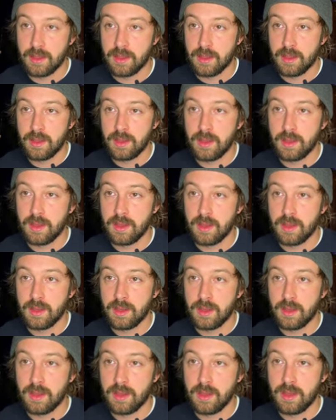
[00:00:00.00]

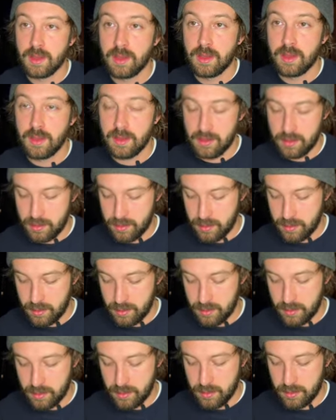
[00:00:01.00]

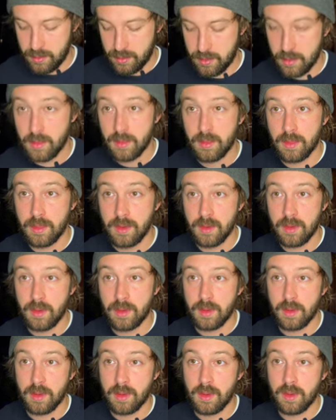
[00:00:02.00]

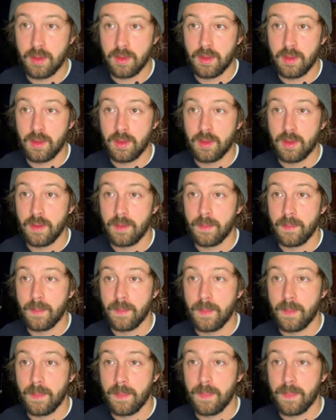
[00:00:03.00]
Nothing is said.